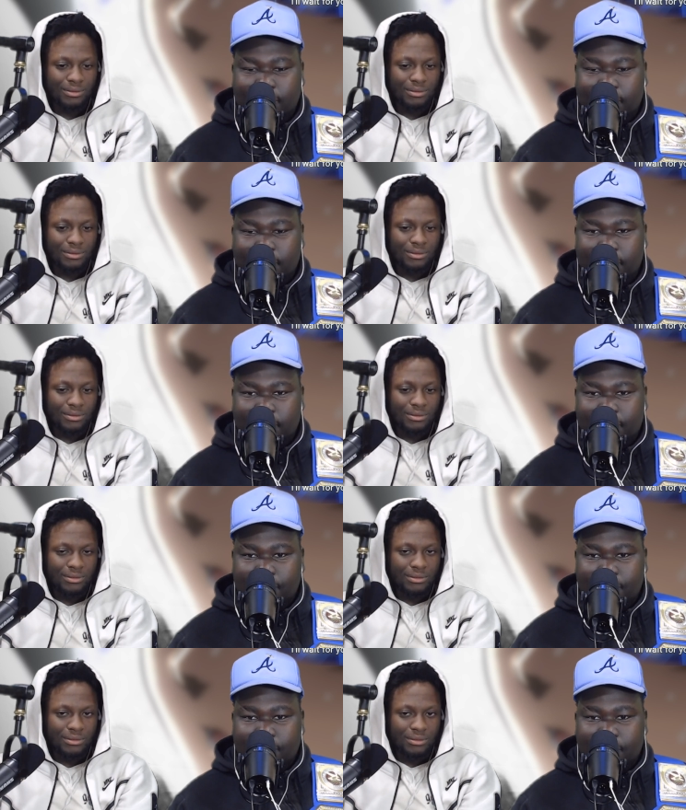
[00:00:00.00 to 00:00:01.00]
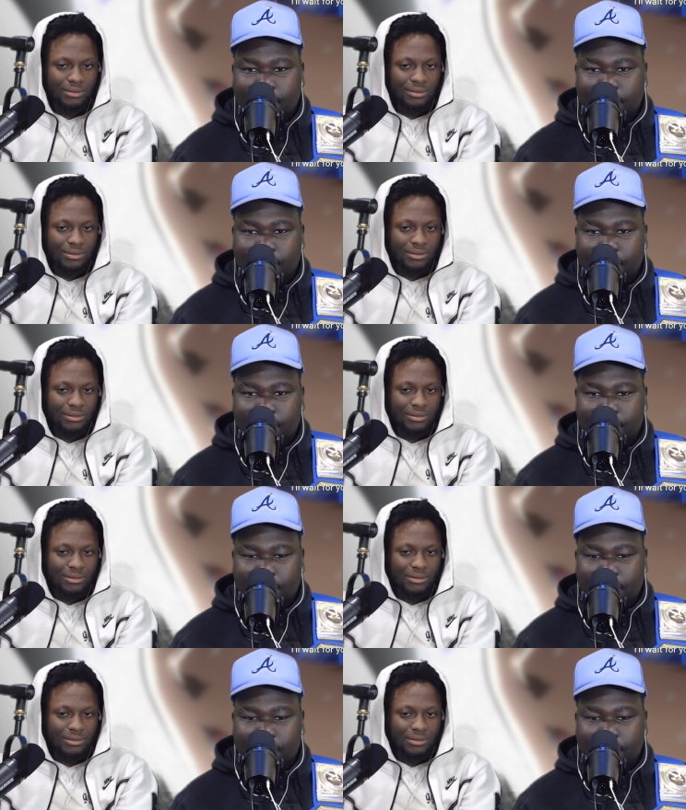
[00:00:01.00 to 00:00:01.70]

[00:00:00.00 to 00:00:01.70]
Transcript: (silence)